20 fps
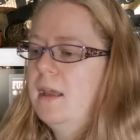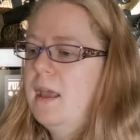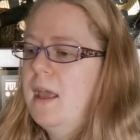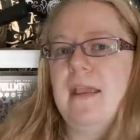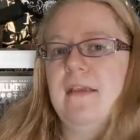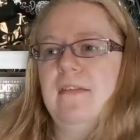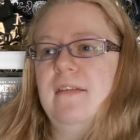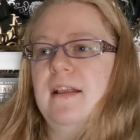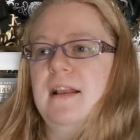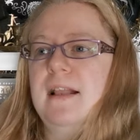
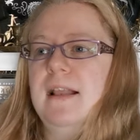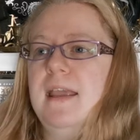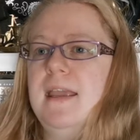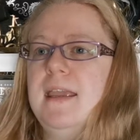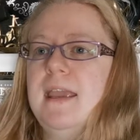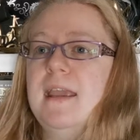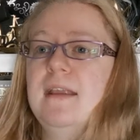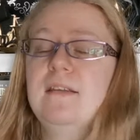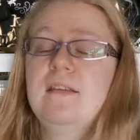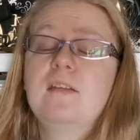
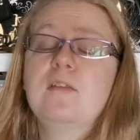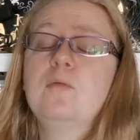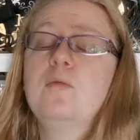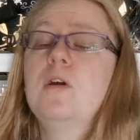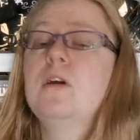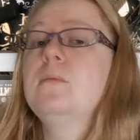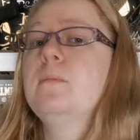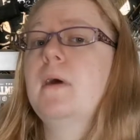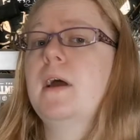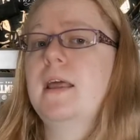Basically, it is
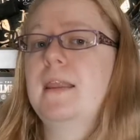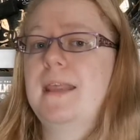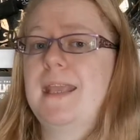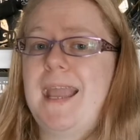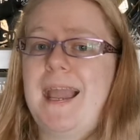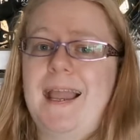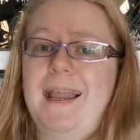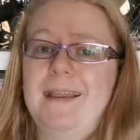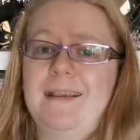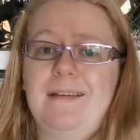run by the
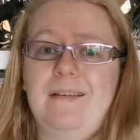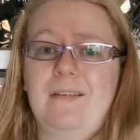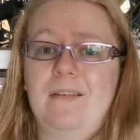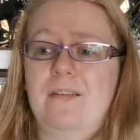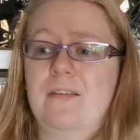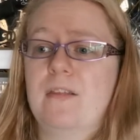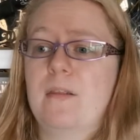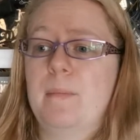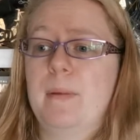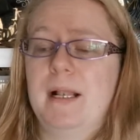
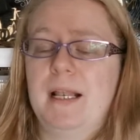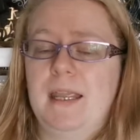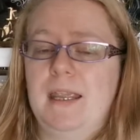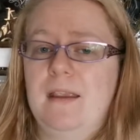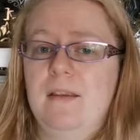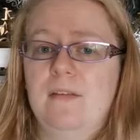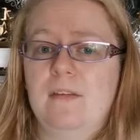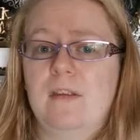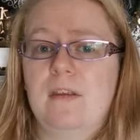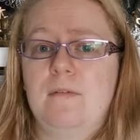gangs. The
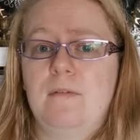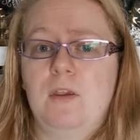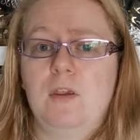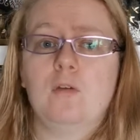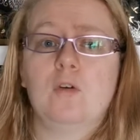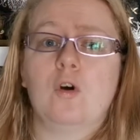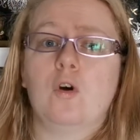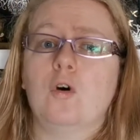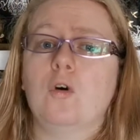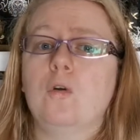police, if
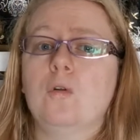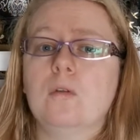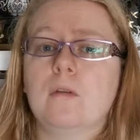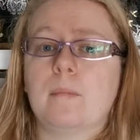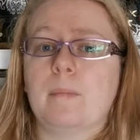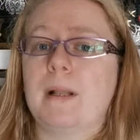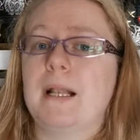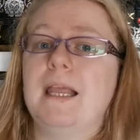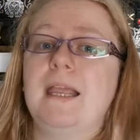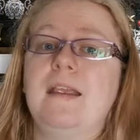you call
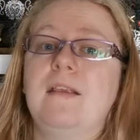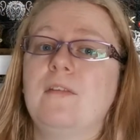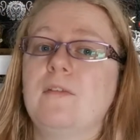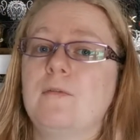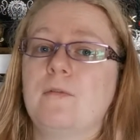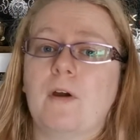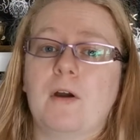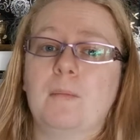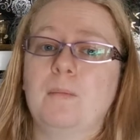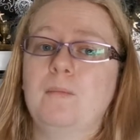the police
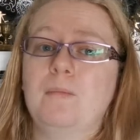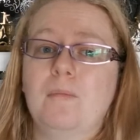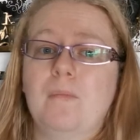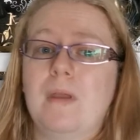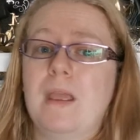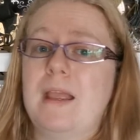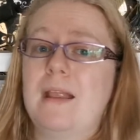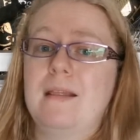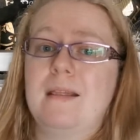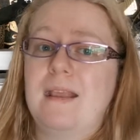from
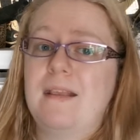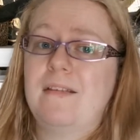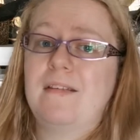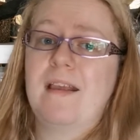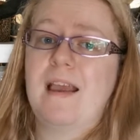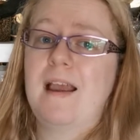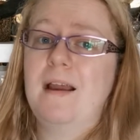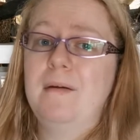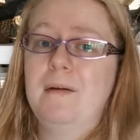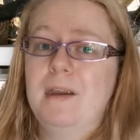in
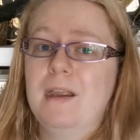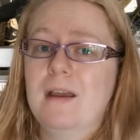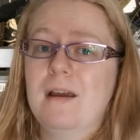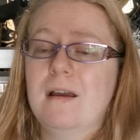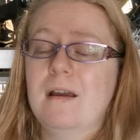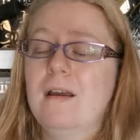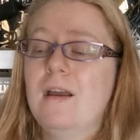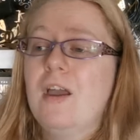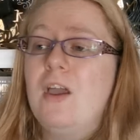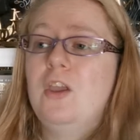this
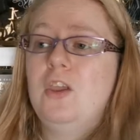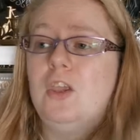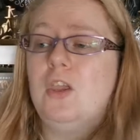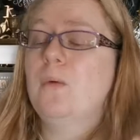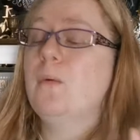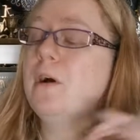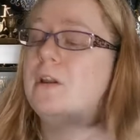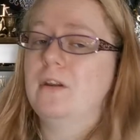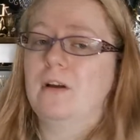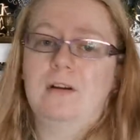area,
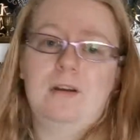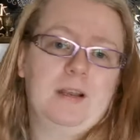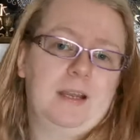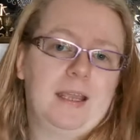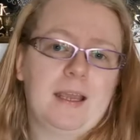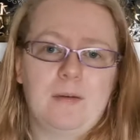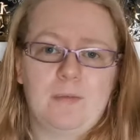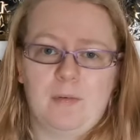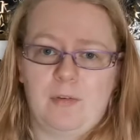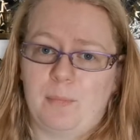you are not going to
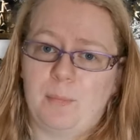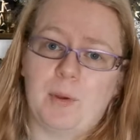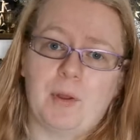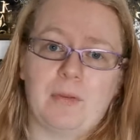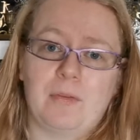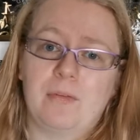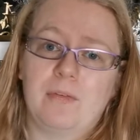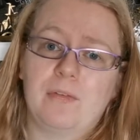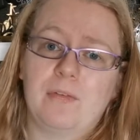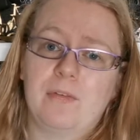get a
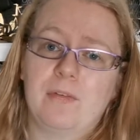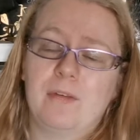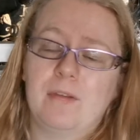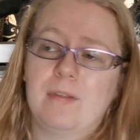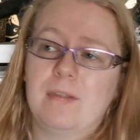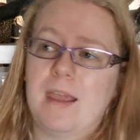response.